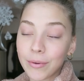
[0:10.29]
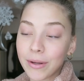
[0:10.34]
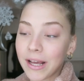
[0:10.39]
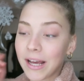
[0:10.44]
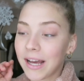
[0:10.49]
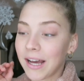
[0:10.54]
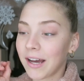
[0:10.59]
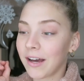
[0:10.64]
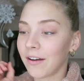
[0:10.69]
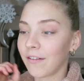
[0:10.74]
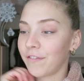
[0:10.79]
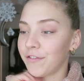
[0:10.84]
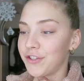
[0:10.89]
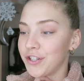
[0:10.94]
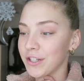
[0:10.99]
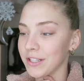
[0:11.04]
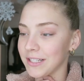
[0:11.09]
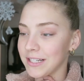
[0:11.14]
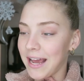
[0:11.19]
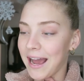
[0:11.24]
We have
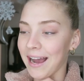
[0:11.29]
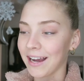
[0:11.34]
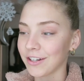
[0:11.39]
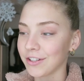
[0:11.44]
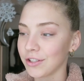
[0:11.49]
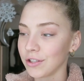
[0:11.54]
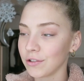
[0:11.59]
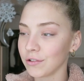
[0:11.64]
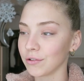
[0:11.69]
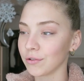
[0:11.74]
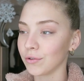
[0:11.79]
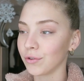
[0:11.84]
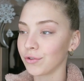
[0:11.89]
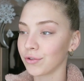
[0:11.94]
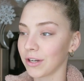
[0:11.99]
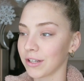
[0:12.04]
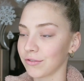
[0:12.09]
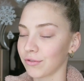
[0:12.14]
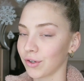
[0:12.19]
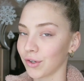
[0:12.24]
just act two
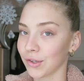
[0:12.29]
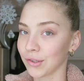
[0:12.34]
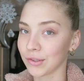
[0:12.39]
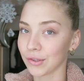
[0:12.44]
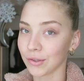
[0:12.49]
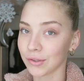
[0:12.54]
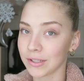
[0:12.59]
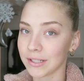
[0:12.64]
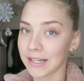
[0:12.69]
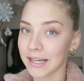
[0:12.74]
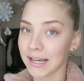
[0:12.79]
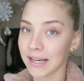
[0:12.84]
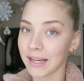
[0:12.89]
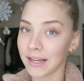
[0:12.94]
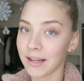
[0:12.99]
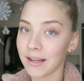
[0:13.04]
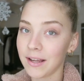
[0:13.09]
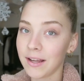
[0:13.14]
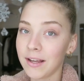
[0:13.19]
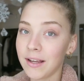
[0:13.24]
dress rehearsal
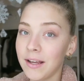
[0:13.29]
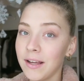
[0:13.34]
today